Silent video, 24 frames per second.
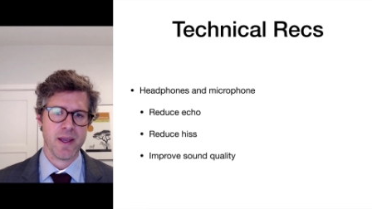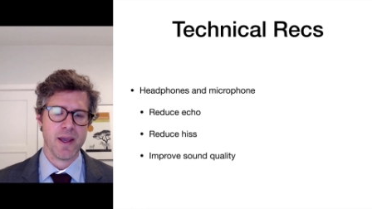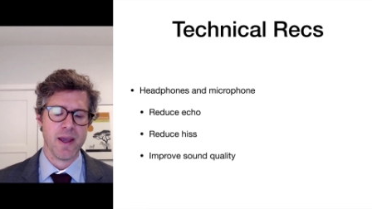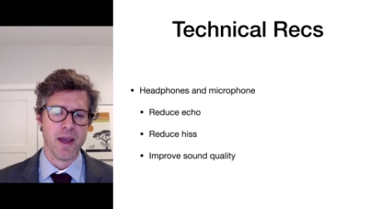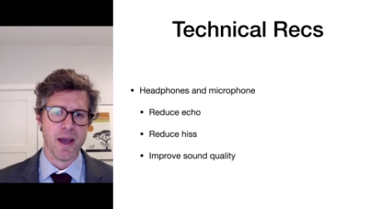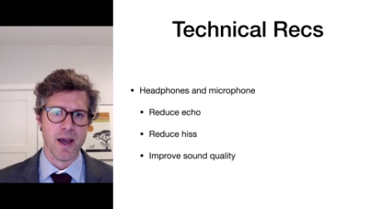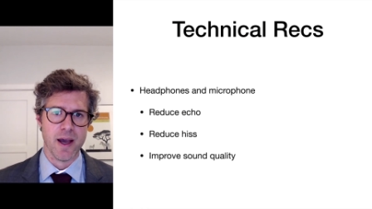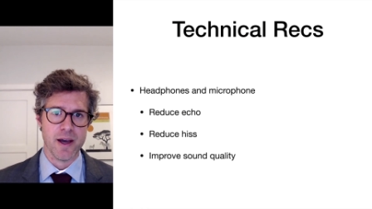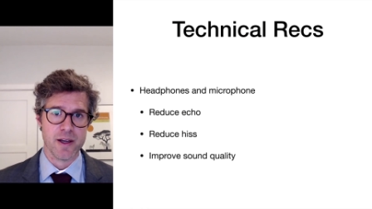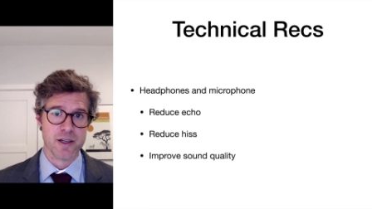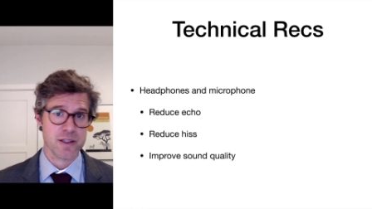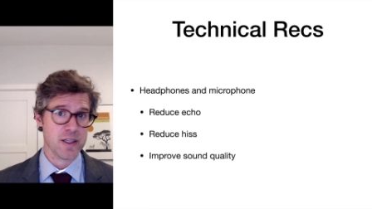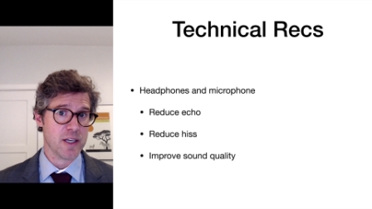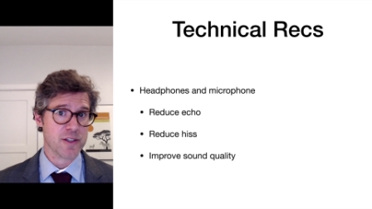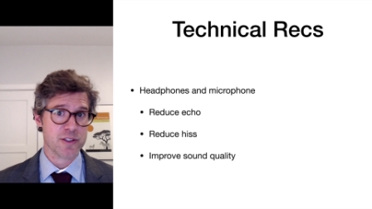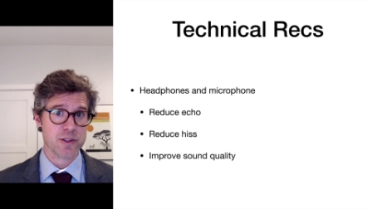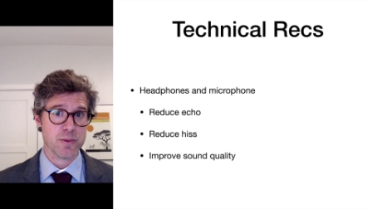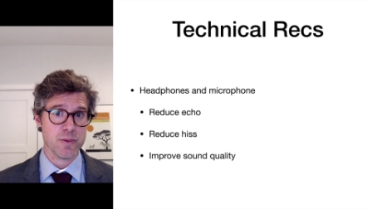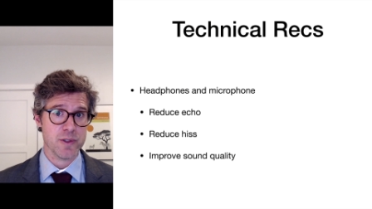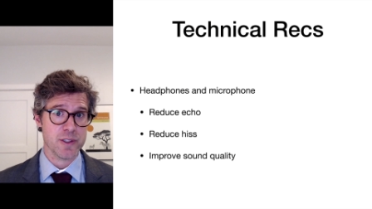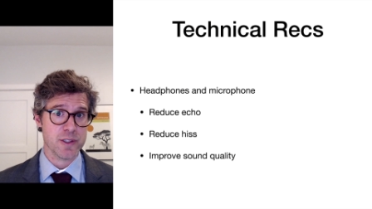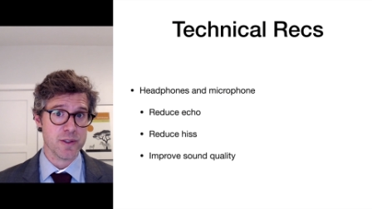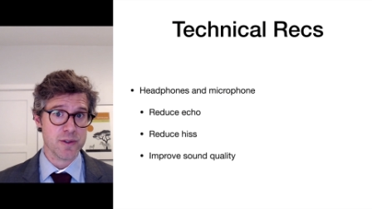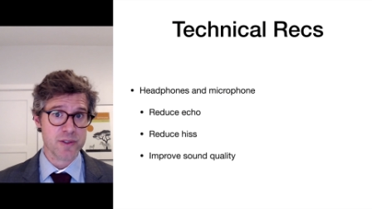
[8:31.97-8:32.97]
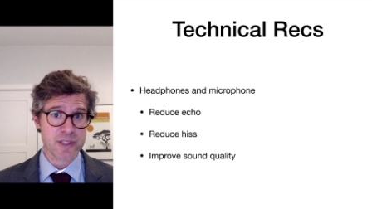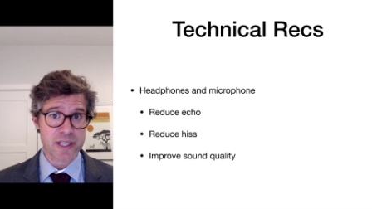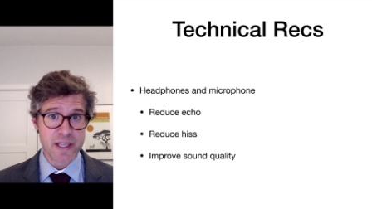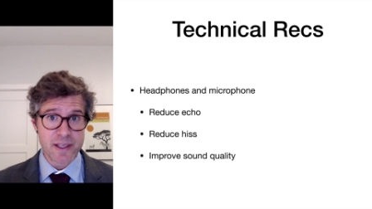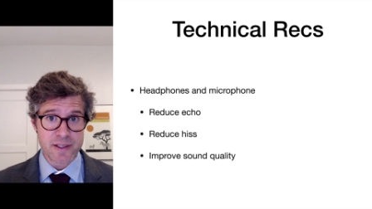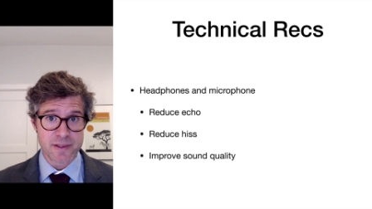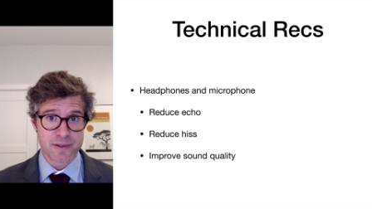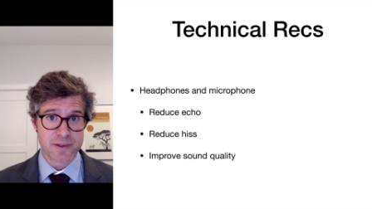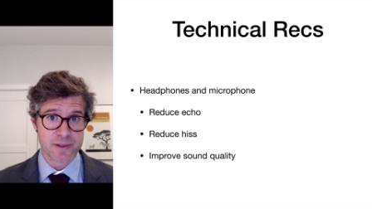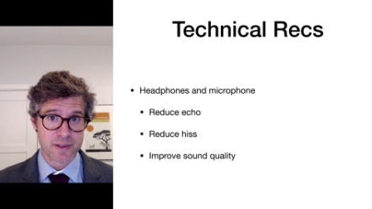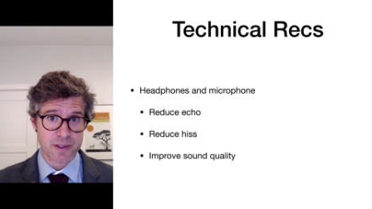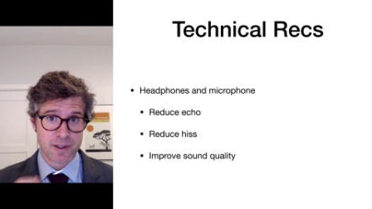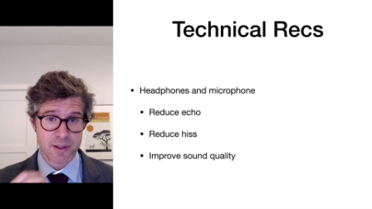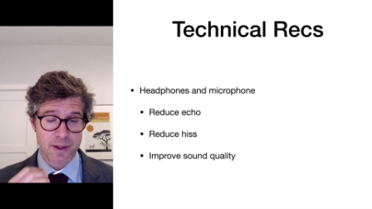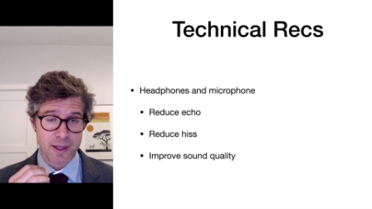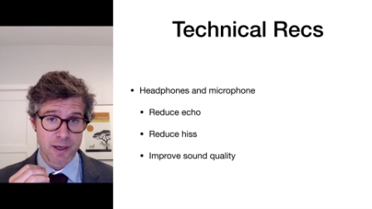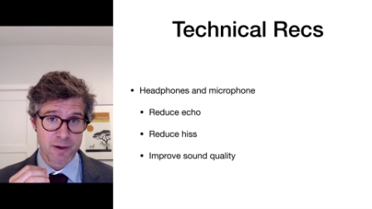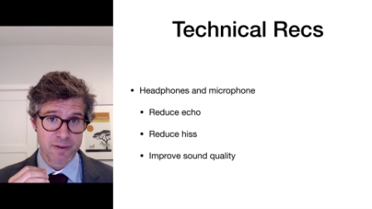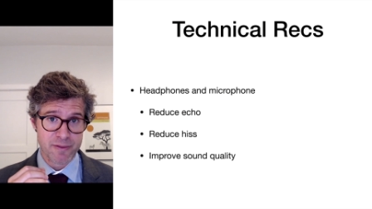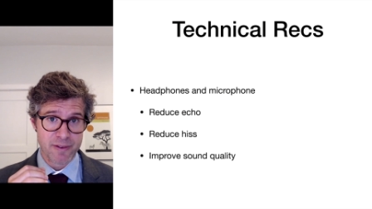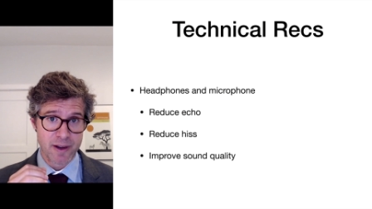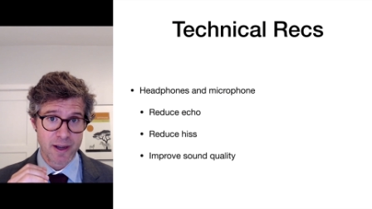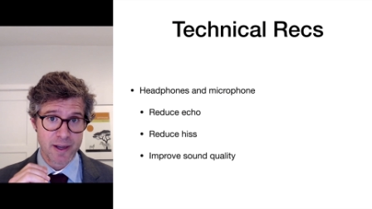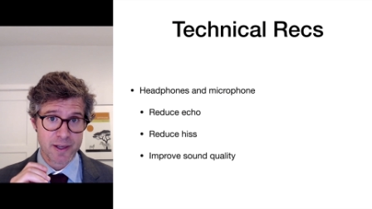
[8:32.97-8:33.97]
It'll also reduce hiss,
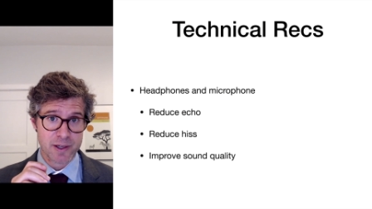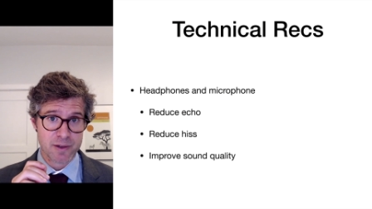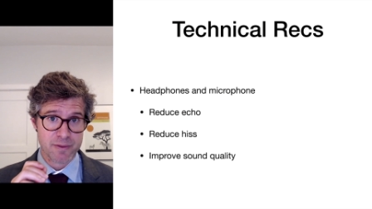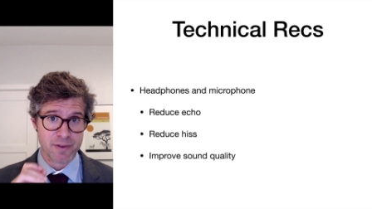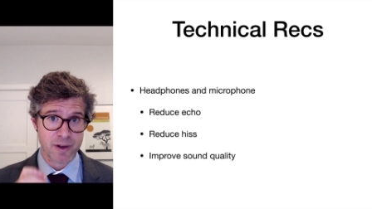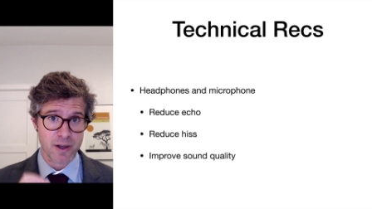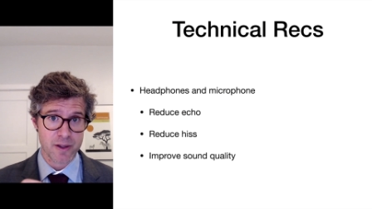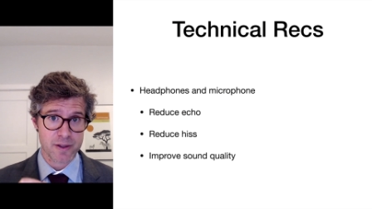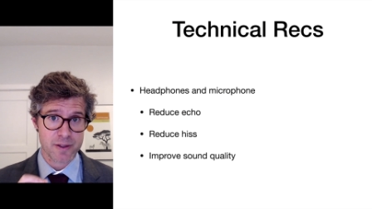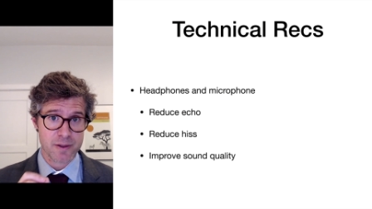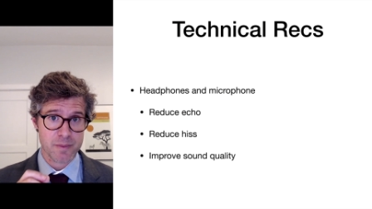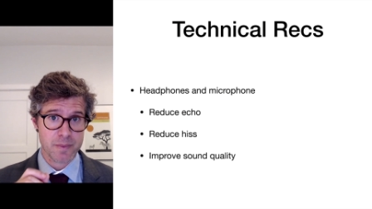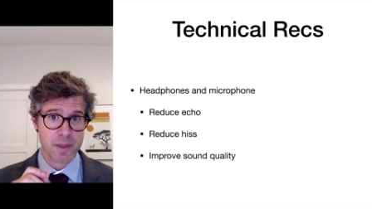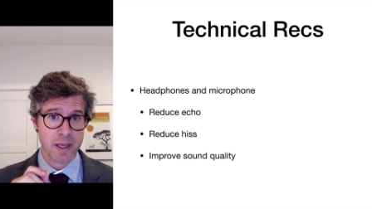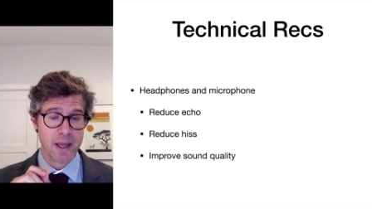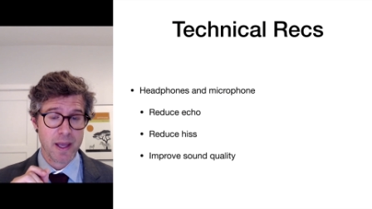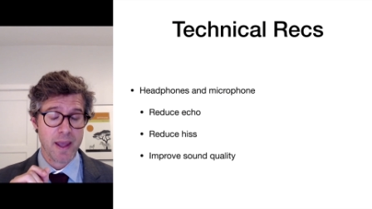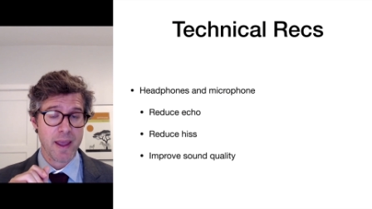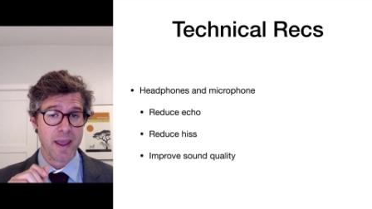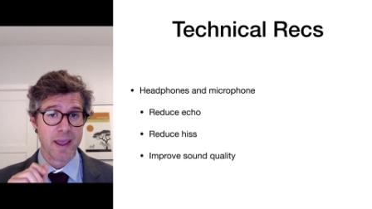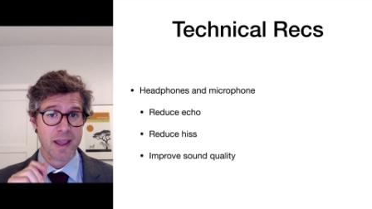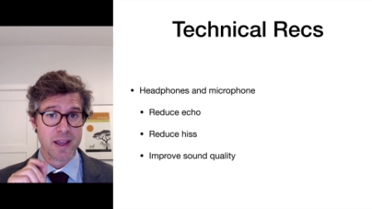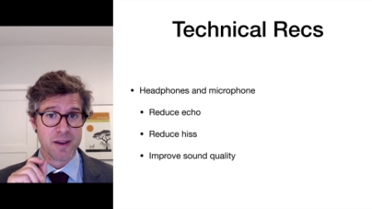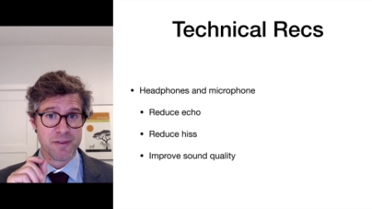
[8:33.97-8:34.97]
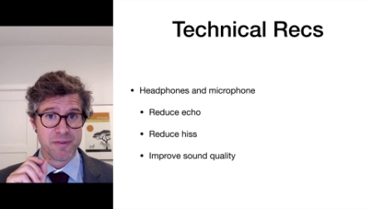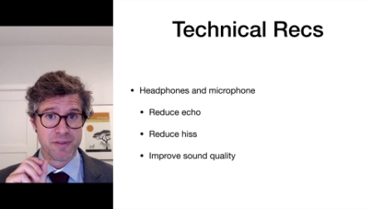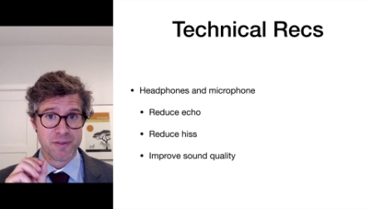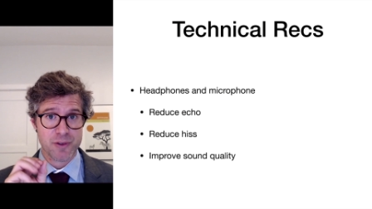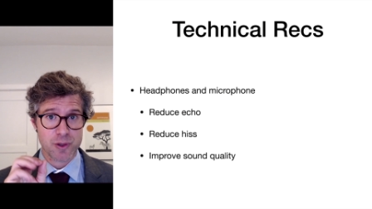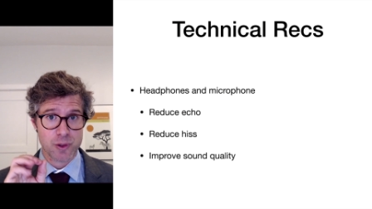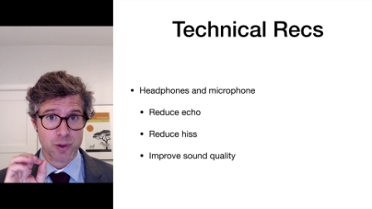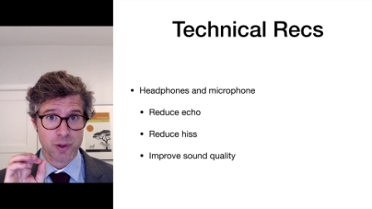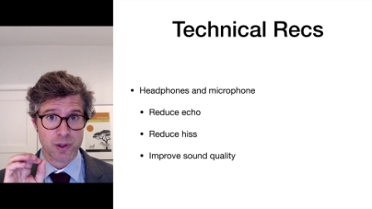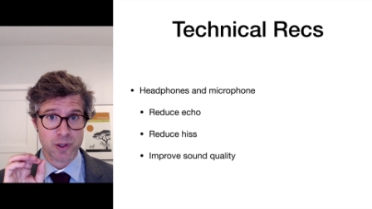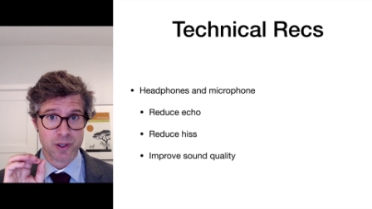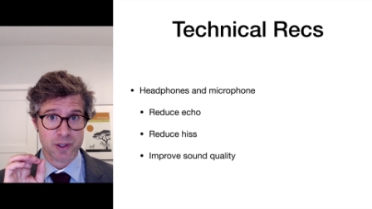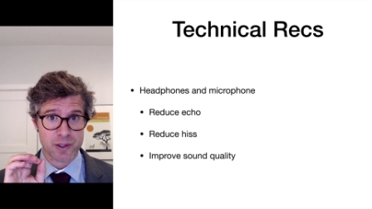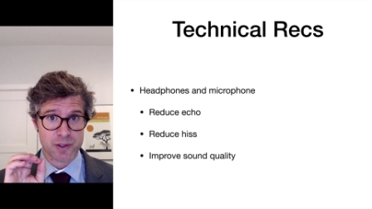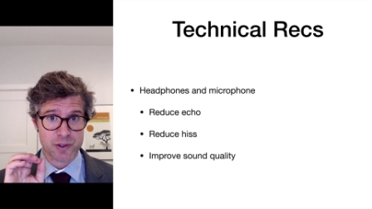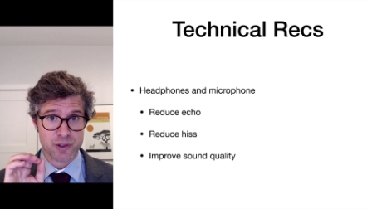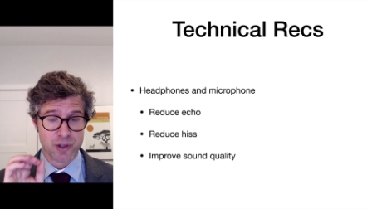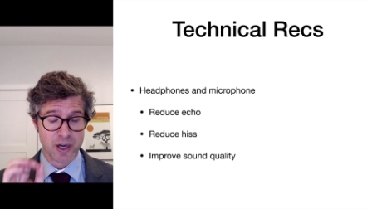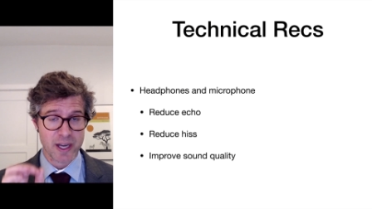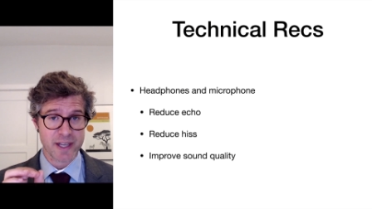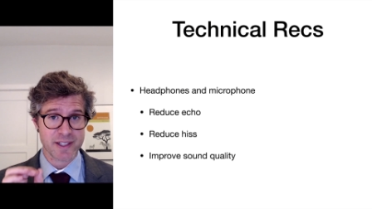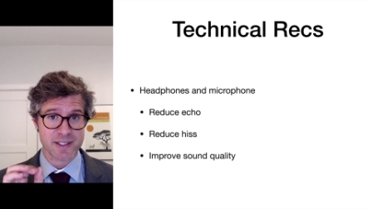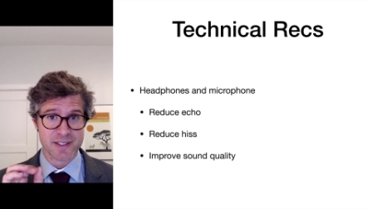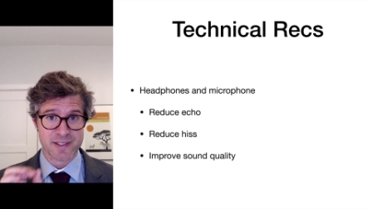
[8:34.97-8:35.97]
clarify your volume if you're
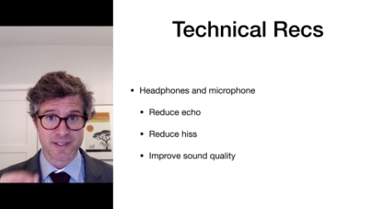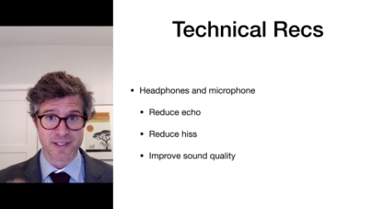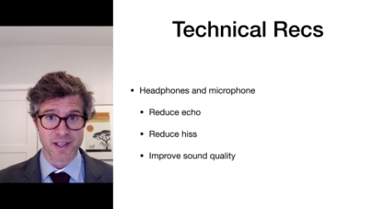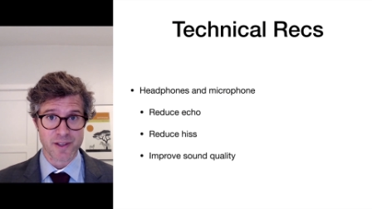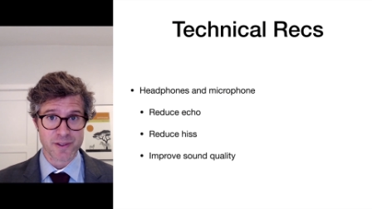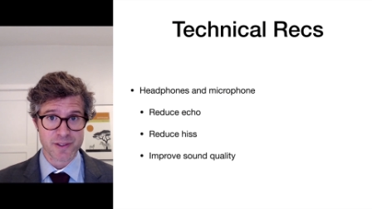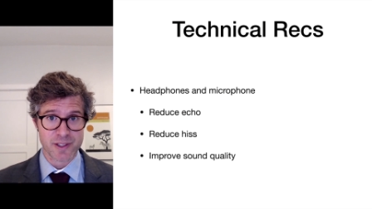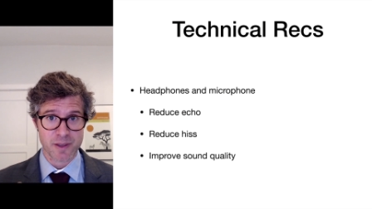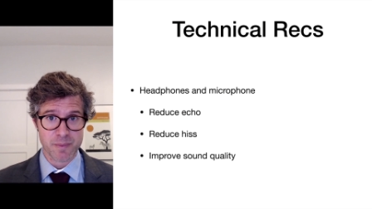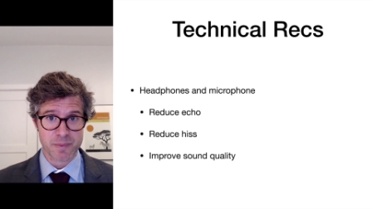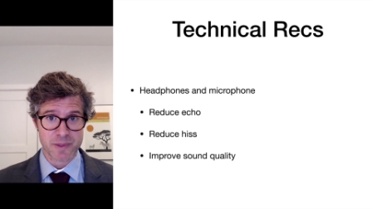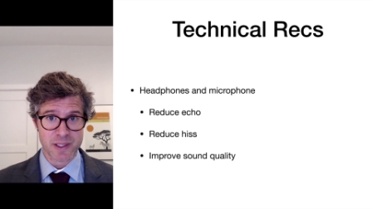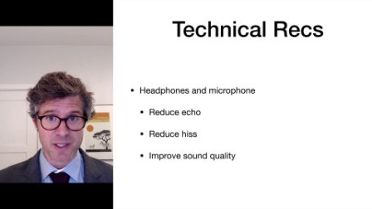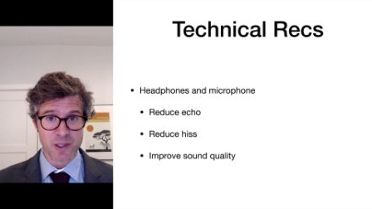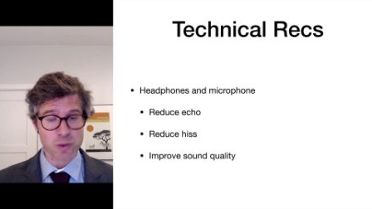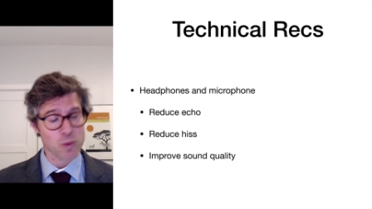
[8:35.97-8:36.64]
trying to sell something,